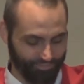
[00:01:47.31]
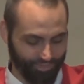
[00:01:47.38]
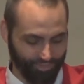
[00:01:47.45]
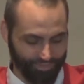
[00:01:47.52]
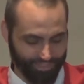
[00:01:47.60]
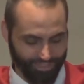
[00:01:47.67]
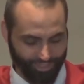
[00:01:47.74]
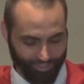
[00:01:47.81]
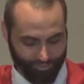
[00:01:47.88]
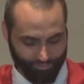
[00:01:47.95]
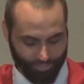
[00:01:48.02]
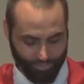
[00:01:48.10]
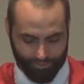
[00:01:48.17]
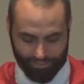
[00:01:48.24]
there's a little,
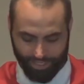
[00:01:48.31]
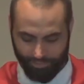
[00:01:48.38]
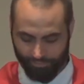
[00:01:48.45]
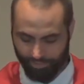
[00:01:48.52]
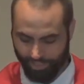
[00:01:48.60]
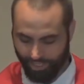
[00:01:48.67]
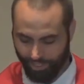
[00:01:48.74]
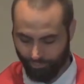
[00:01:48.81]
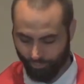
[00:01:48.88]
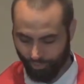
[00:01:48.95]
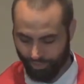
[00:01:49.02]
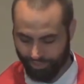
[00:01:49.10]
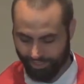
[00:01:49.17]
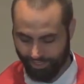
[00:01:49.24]
there's that play on
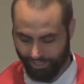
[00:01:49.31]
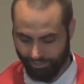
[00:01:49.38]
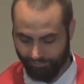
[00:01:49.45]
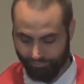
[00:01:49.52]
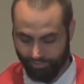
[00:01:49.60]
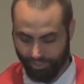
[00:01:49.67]
words there.